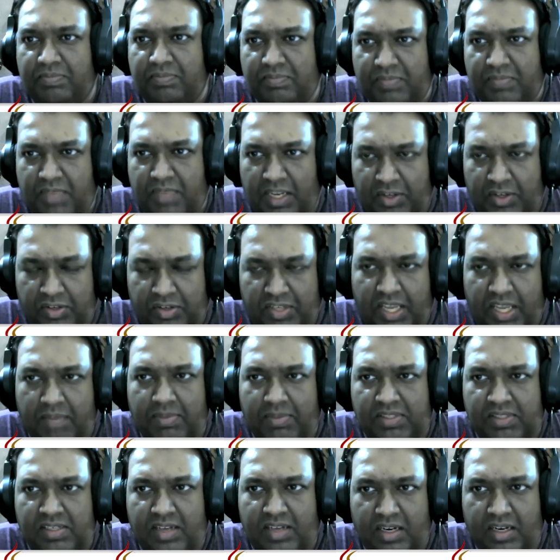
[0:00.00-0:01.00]
at your time
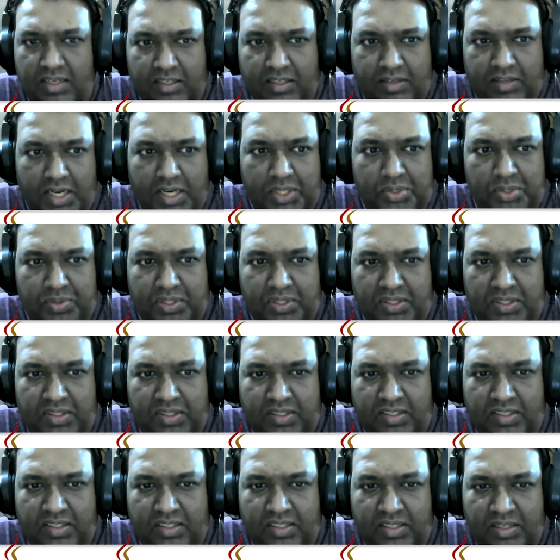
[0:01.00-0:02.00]
as an undergraduate,
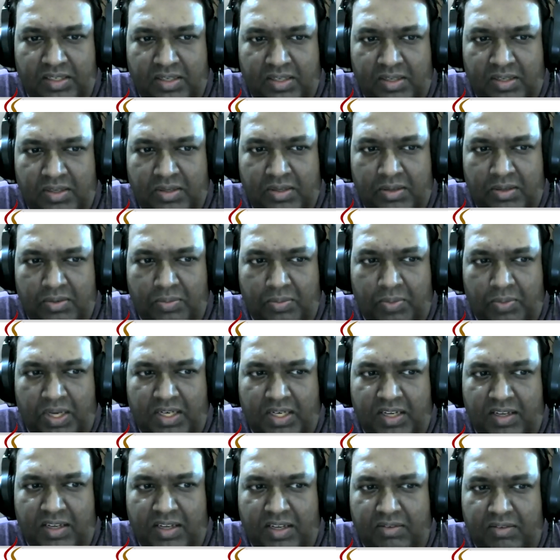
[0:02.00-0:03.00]
uh, what
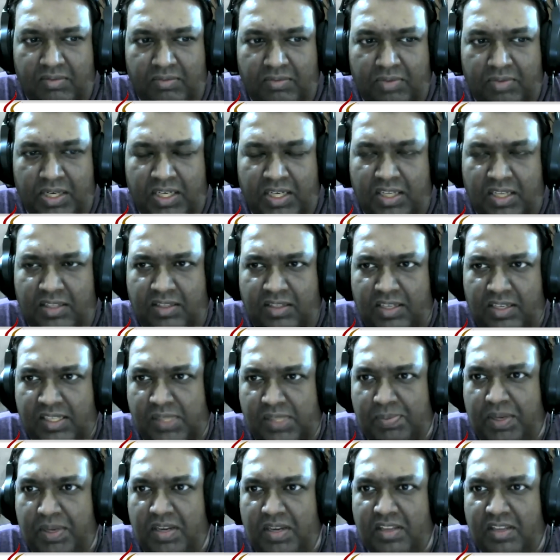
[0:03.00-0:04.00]
are what are the
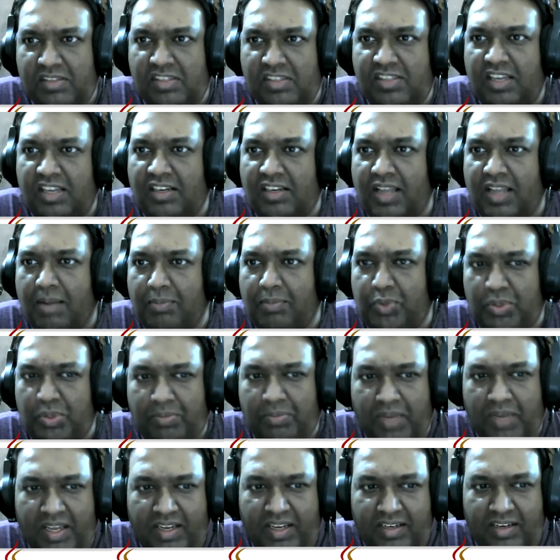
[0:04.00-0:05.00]
experiences that come to
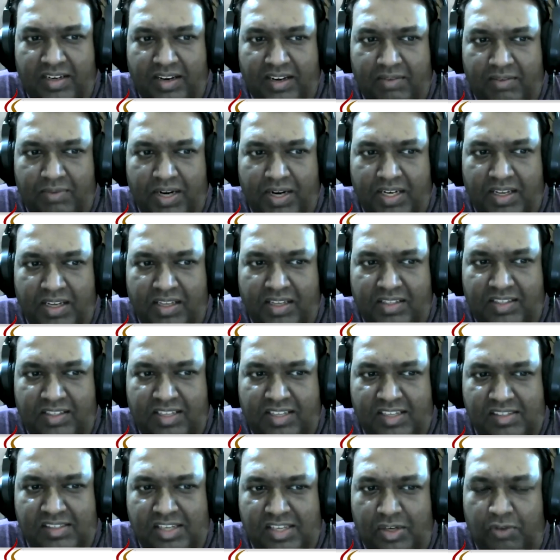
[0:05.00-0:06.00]
mind, and what are the
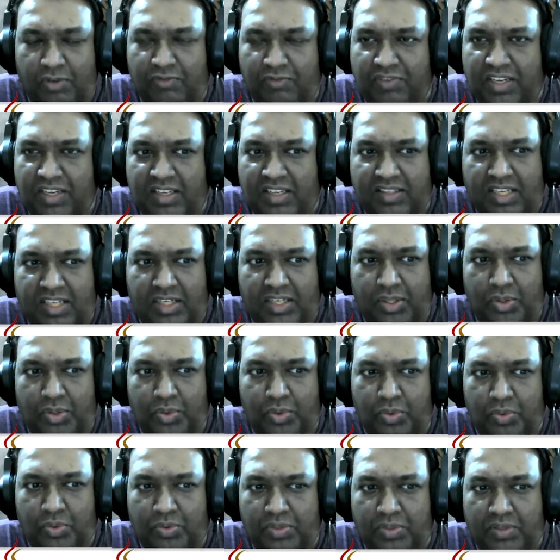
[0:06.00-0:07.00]
things that you feel that
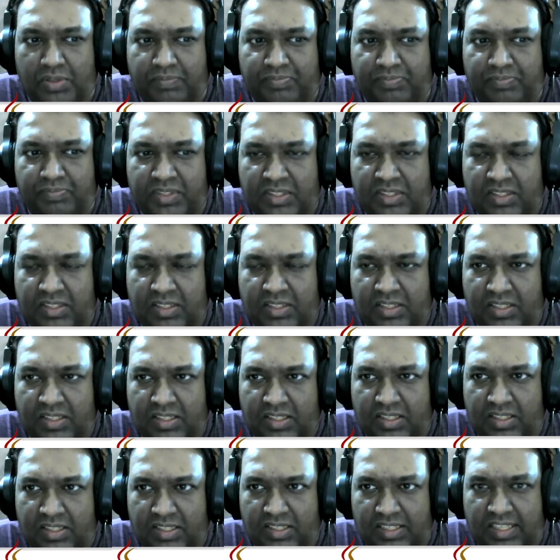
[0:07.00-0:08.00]
you
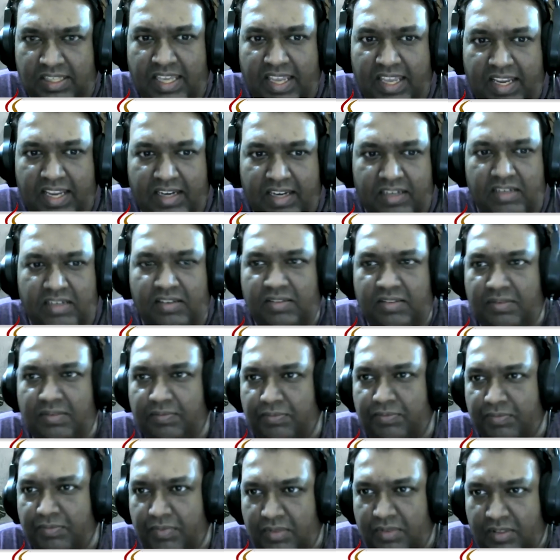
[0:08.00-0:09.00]
uh, gained
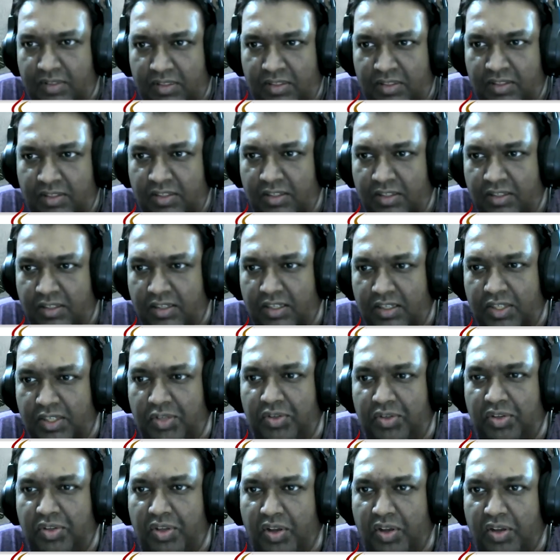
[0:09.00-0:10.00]
uh,
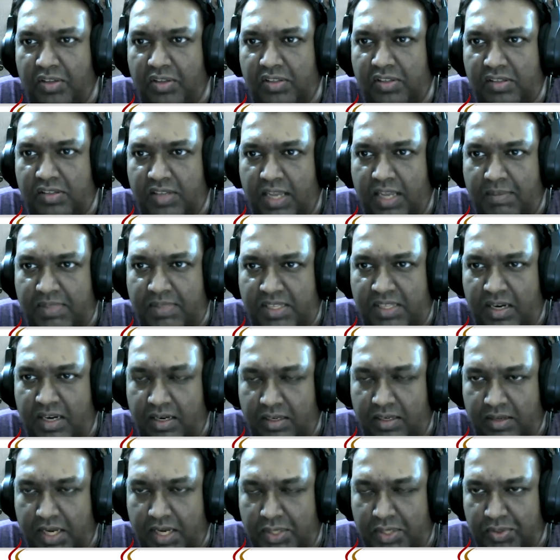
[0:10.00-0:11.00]
during your time as an
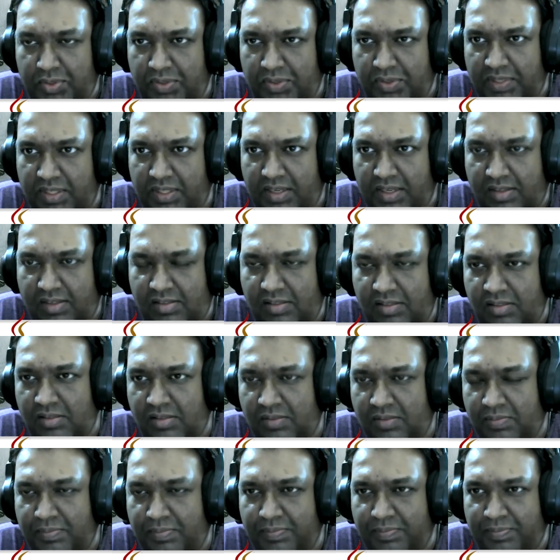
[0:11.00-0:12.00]
undergraduate with us?
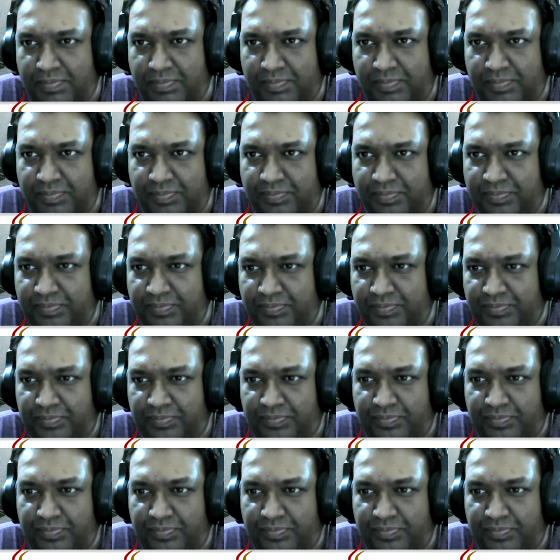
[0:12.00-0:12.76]
Okay,